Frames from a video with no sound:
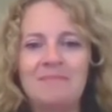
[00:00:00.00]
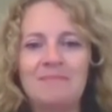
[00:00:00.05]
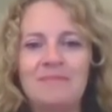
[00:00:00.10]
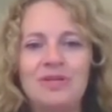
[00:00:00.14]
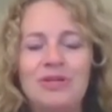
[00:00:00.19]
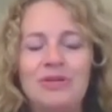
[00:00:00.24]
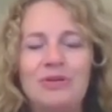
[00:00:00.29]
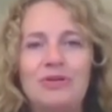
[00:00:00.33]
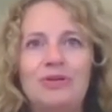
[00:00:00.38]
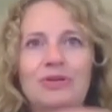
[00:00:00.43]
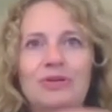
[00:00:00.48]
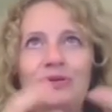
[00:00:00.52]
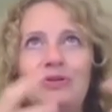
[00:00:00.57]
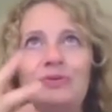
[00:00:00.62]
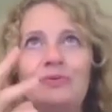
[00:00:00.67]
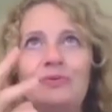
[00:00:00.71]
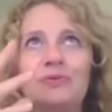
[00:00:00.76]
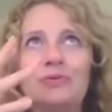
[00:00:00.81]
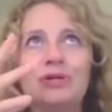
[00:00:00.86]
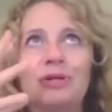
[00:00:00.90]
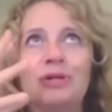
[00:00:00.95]

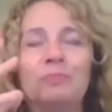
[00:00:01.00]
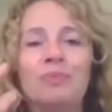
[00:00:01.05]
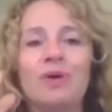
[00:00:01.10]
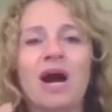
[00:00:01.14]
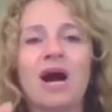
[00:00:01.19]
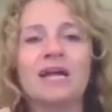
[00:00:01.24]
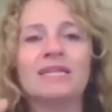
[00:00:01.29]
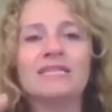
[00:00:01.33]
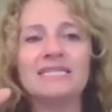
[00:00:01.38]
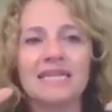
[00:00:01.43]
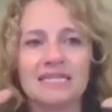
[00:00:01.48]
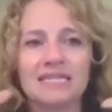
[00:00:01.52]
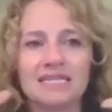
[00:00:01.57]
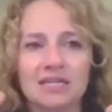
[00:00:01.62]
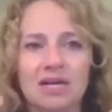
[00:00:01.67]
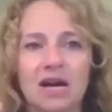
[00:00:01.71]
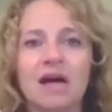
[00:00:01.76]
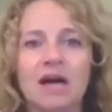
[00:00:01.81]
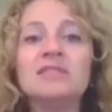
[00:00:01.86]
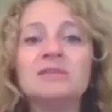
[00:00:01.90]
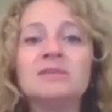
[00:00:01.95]
Your policy has
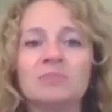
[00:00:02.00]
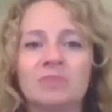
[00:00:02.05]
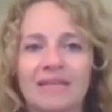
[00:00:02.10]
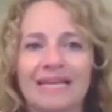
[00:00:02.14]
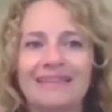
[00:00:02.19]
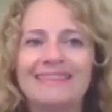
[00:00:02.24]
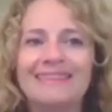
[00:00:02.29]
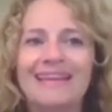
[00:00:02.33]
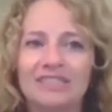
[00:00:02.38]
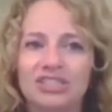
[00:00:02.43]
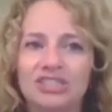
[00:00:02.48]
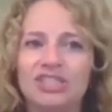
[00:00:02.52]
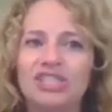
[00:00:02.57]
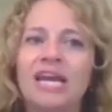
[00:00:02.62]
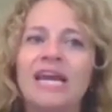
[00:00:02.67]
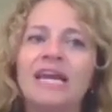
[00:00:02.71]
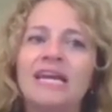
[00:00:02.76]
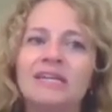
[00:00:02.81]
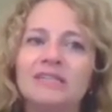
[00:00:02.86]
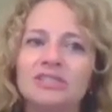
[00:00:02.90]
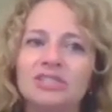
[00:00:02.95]
to contemplate that
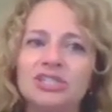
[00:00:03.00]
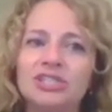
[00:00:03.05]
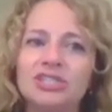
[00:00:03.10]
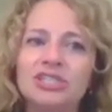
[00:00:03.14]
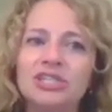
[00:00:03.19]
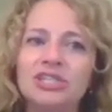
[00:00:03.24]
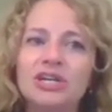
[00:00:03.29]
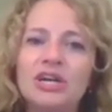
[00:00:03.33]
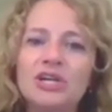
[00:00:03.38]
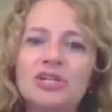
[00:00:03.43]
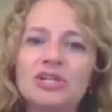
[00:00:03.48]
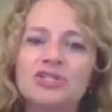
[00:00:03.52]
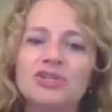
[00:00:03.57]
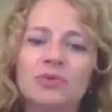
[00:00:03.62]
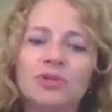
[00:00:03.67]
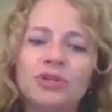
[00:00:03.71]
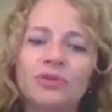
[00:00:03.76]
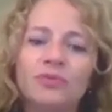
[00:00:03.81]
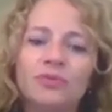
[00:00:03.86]
change. So when